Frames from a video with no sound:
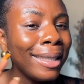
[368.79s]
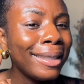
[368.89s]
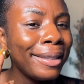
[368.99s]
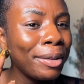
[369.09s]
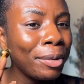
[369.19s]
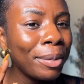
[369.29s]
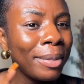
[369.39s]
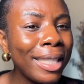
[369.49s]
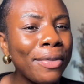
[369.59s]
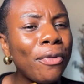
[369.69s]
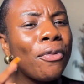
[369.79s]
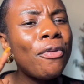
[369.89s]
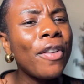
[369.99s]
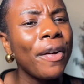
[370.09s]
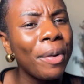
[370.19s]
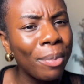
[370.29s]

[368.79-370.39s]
This cream is very